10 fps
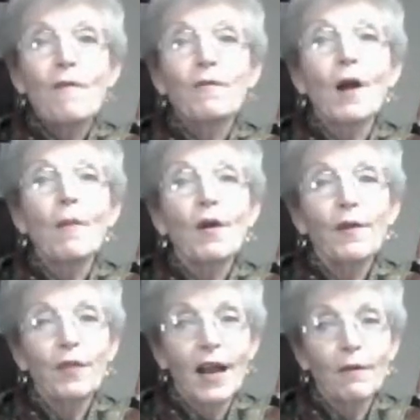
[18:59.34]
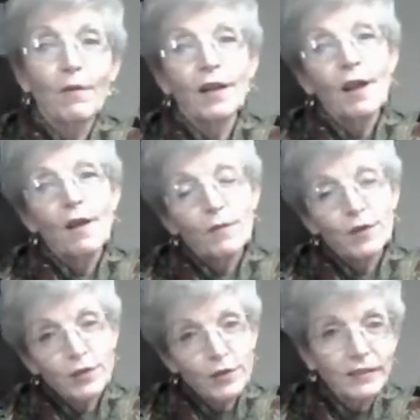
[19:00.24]
from our thyroid
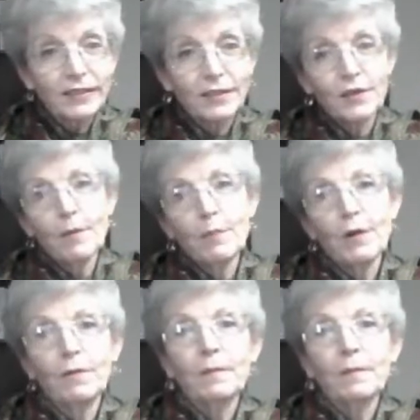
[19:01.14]
returns it to the bone.